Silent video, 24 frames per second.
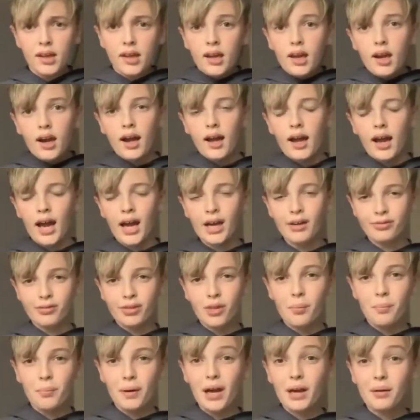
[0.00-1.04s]
I have to
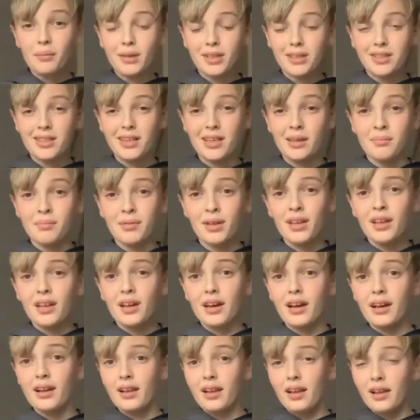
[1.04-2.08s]
back my team.
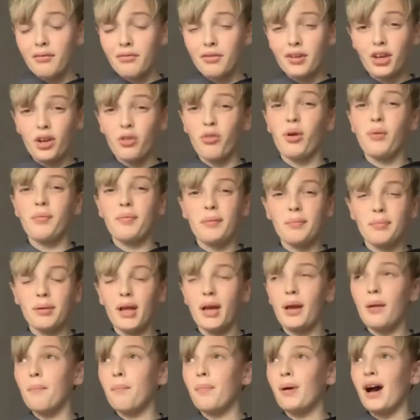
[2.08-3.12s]
Uh, even though we've been
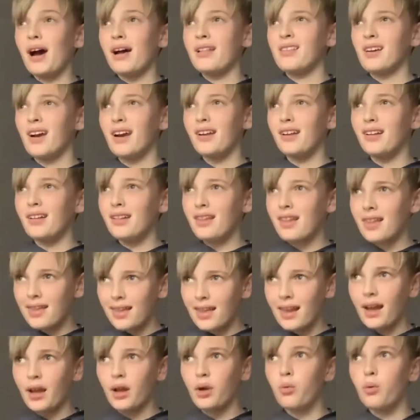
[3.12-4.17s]
playing bad, I
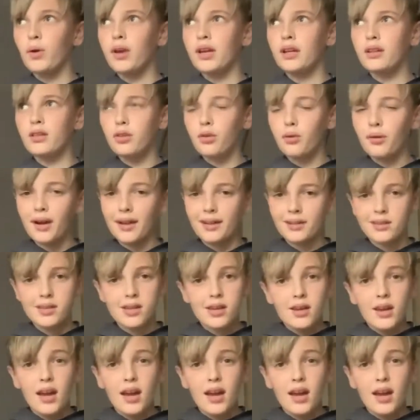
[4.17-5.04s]
think we can do it.